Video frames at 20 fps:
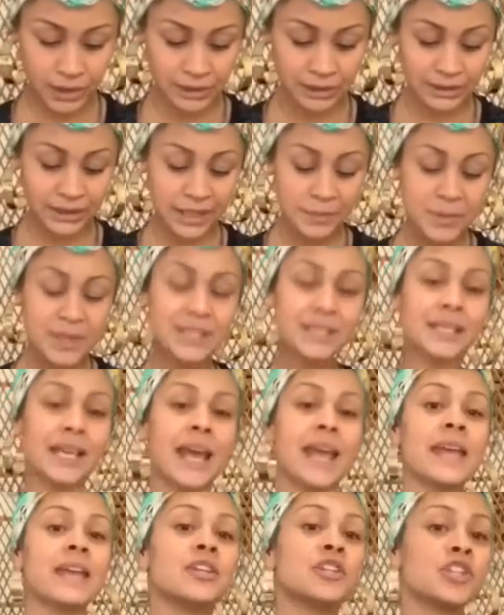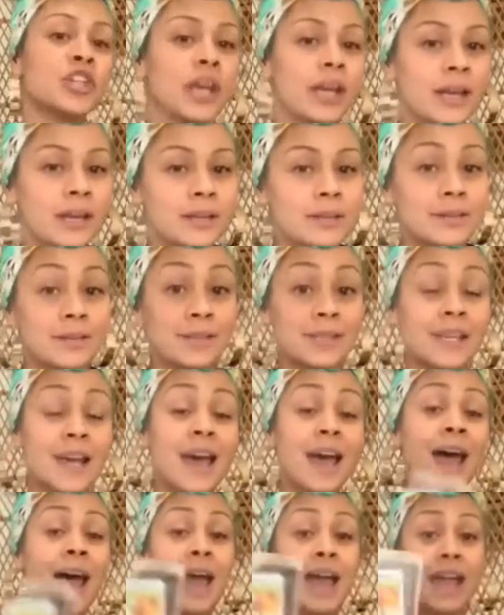Limitations
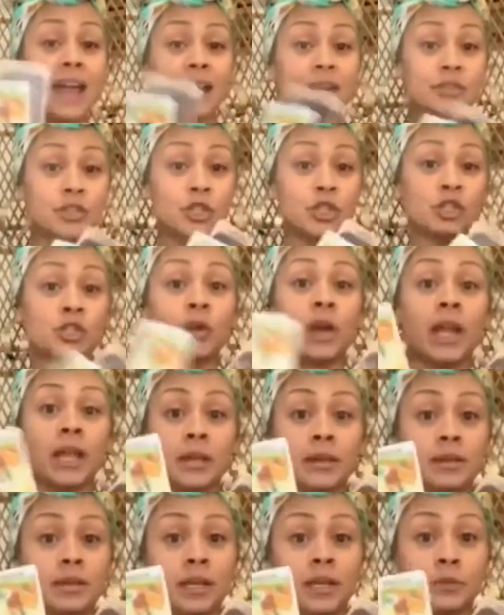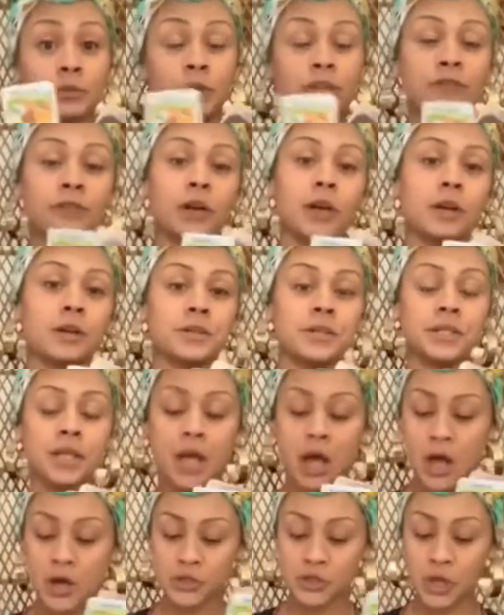and strength in reverse.
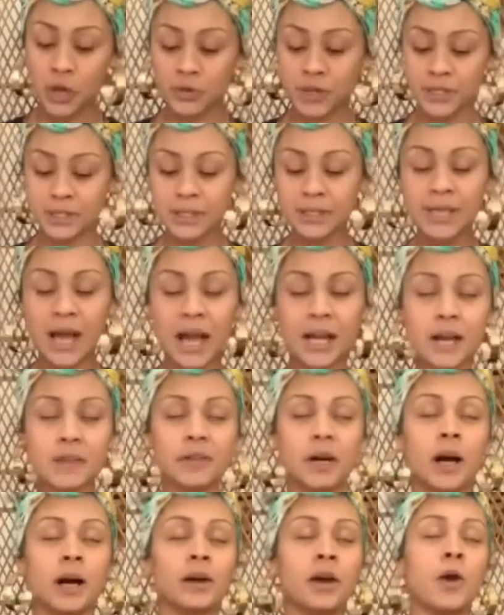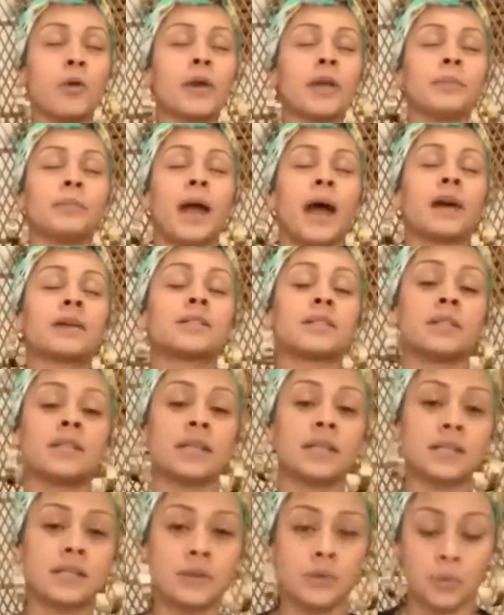So this is kind of going back to
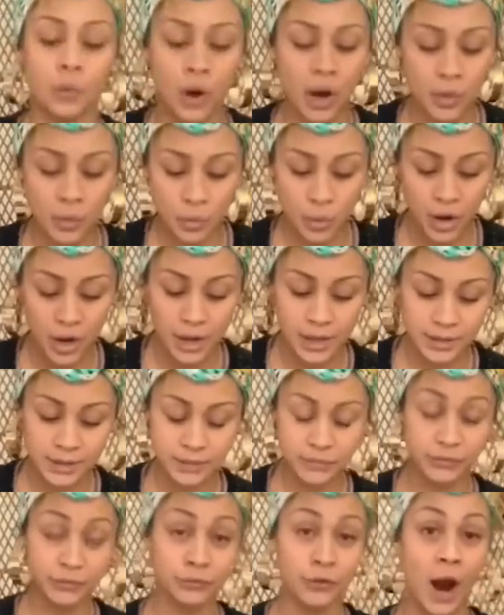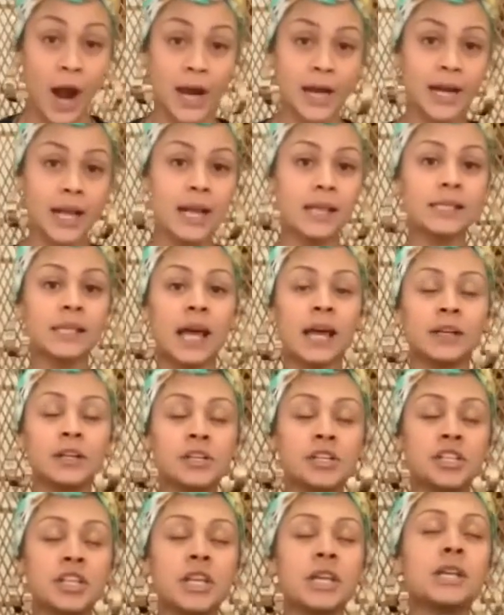this, what was Friday's
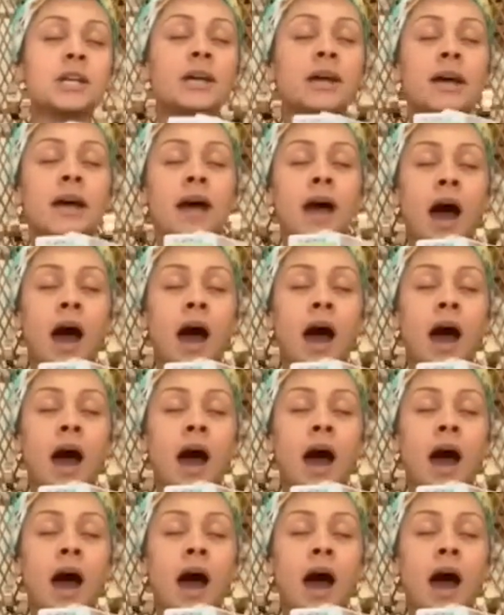energy.